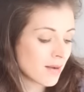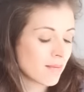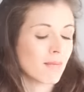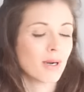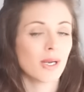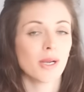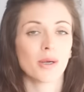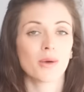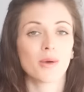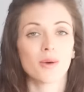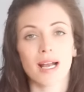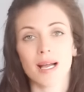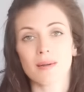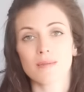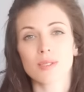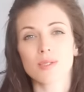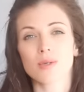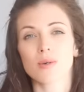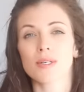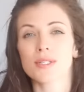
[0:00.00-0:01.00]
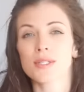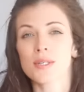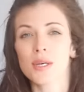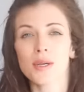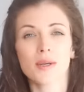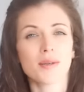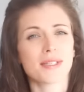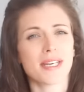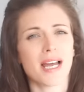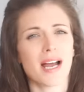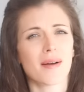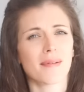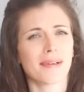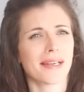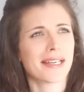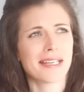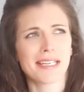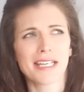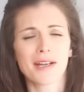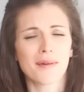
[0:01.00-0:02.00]
my local Gap store was closed down
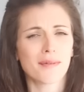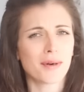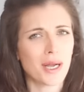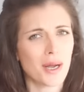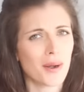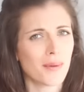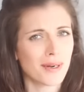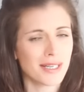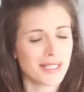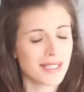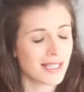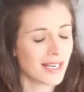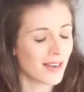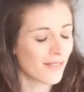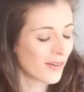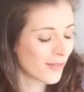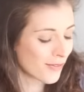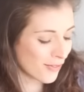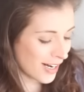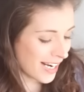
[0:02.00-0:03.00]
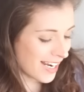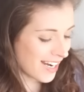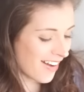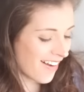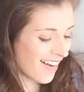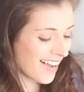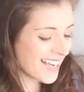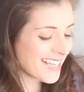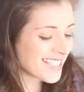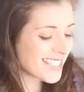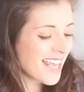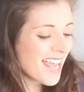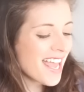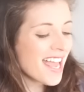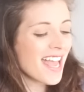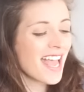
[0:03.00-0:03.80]
like a year ago and I didn't even realise.